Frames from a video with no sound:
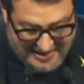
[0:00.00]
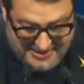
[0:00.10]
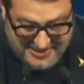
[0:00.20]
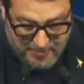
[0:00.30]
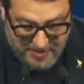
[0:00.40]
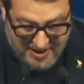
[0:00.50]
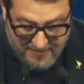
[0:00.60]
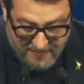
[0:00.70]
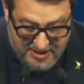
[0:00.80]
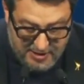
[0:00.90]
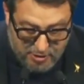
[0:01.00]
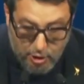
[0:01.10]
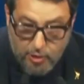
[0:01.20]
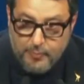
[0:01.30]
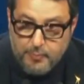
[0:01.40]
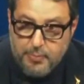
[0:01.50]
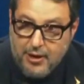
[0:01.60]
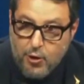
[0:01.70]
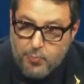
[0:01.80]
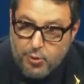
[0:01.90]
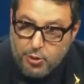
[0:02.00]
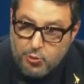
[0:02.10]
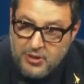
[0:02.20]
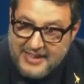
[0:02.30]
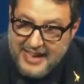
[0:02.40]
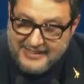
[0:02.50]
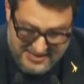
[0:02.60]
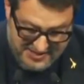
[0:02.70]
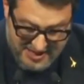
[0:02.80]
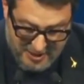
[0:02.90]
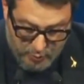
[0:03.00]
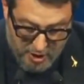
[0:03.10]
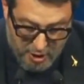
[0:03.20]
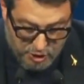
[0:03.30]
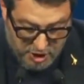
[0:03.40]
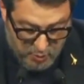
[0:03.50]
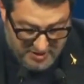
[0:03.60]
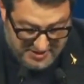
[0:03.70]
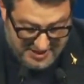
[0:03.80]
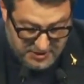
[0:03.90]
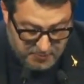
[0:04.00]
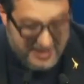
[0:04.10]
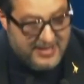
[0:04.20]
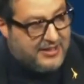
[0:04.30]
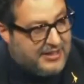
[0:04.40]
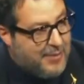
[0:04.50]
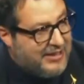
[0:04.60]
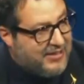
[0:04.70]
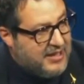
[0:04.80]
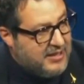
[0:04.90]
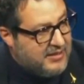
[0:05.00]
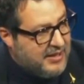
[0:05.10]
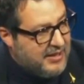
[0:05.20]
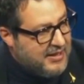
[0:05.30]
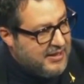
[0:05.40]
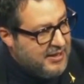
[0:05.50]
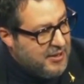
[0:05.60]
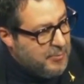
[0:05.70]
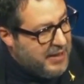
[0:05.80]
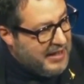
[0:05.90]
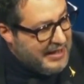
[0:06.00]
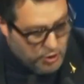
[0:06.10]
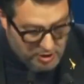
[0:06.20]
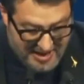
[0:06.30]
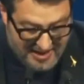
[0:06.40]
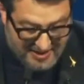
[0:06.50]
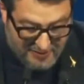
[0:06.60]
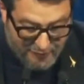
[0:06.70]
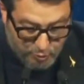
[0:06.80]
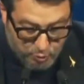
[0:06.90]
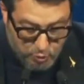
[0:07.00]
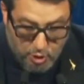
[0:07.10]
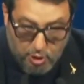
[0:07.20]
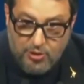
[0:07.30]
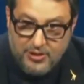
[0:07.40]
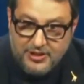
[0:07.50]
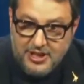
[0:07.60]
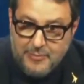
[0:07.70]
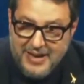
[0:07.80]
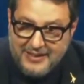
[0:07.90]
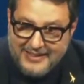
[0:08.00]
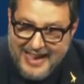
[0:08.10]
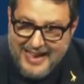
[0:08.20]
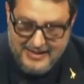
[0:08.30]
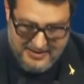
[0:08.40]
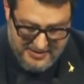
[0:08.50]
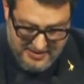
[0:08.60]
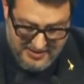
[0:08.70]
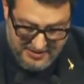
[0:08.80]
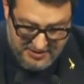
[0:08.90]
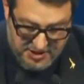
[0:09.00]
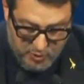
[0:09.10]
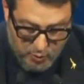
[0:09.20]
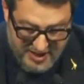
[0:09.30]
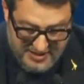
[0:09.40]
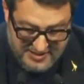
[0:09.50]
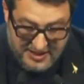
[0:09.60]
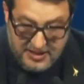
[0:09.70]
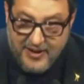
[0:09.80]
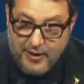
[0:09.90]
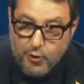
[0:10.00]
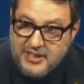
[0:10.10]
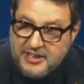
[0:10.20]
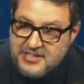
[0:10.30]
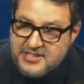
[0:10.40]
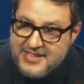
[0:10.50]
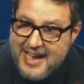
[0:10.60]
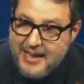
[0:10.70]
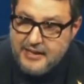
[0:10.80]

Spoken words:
Thank you for the invitation, for the opportunity to be here today in this beautiful Madrid, to think about the future, freedom, security, Christian values, and change.